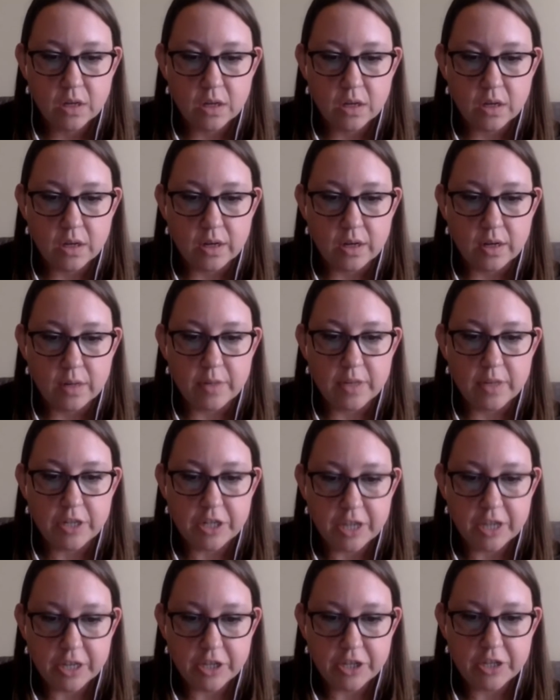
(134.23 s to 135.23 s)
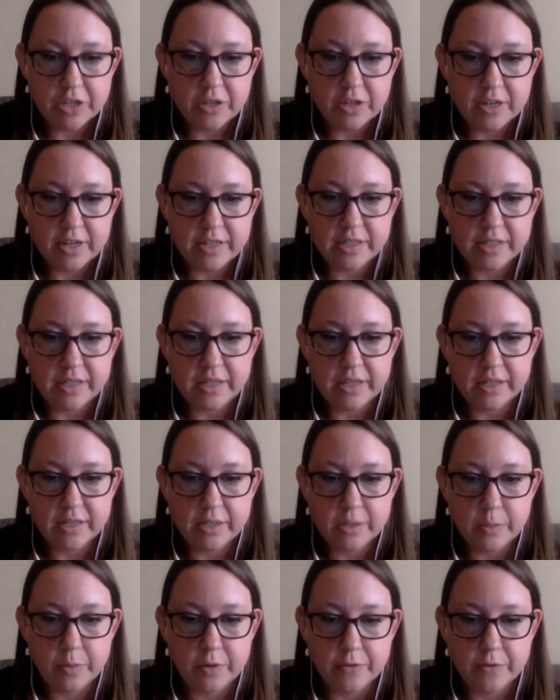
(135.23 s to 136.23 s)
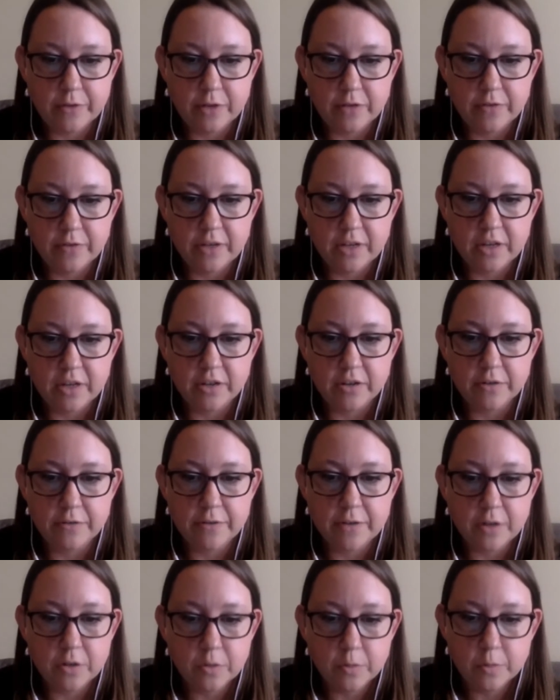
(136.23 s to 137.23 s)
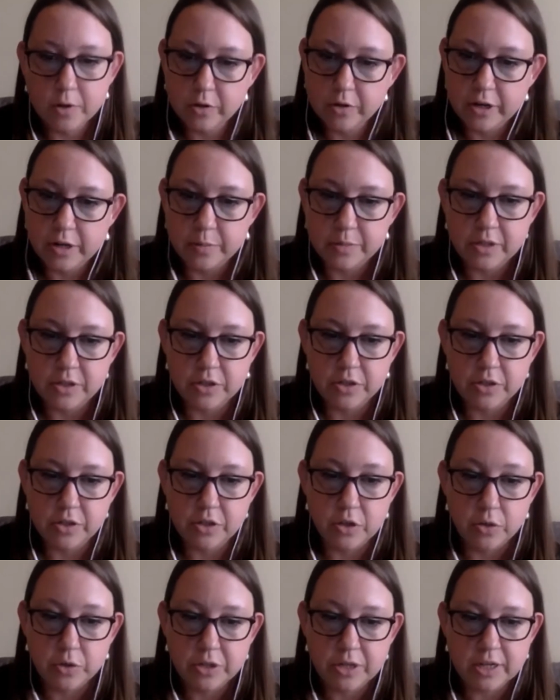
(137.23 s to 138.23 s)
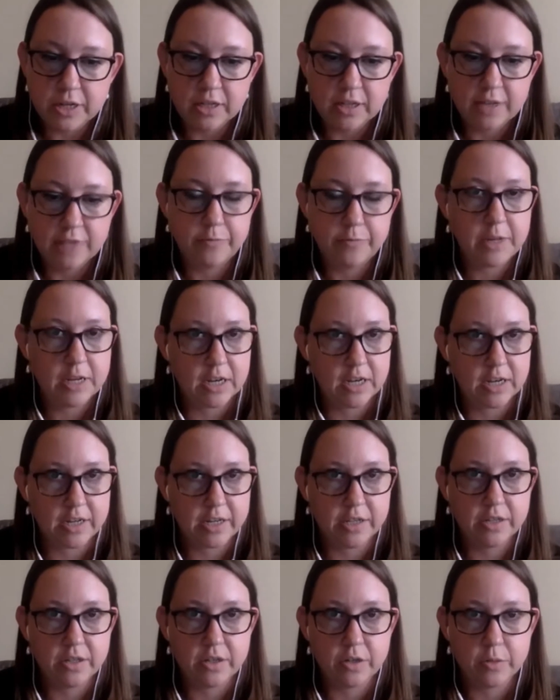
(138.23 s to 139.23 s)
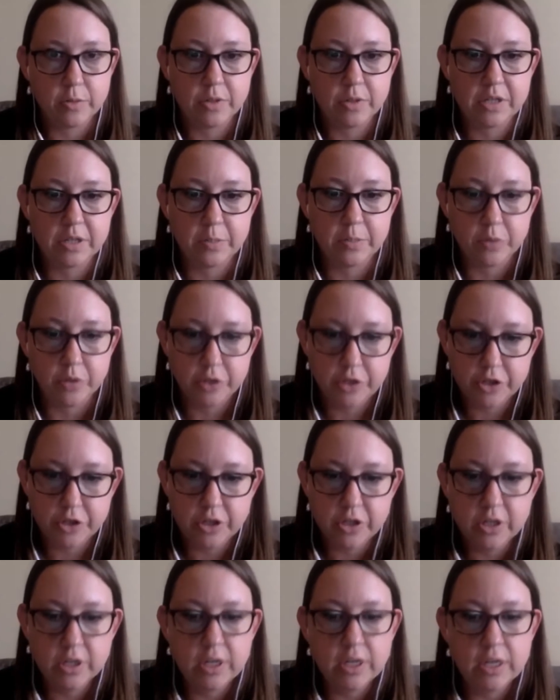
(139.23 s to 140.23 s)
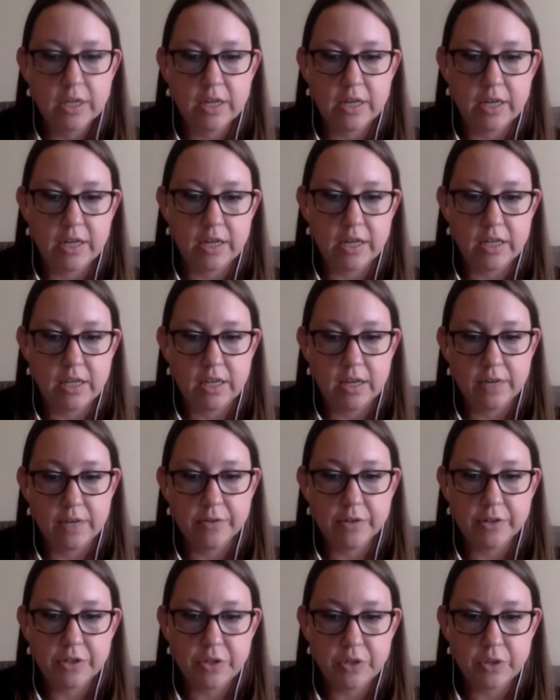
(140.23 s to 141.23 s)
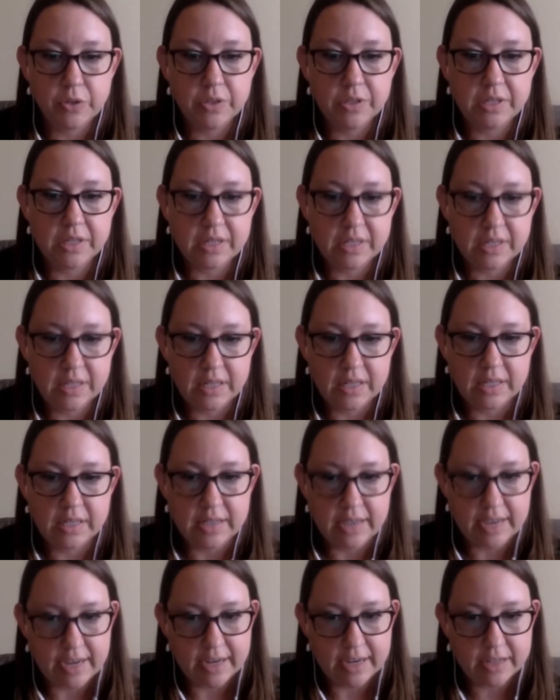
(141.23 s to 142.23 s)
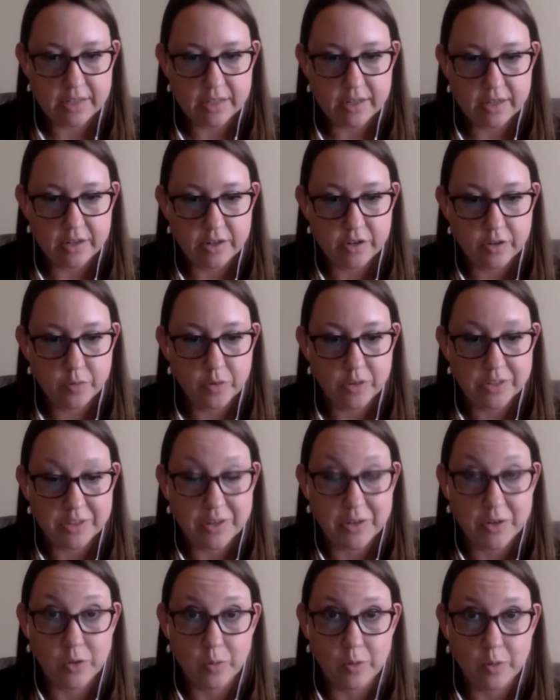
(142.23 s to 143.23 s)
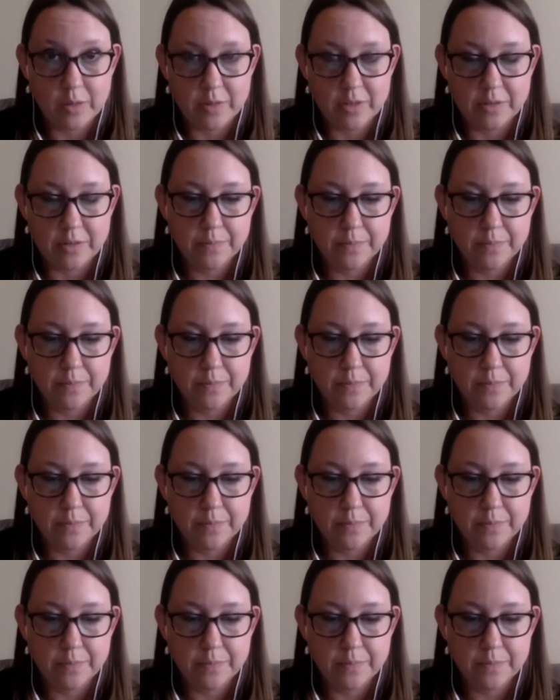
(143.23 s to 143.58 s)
Education in the United States has been evolving under federal programs such as No Child Left Behind under President Bush and the Every Student Succeeds Act under President Obama.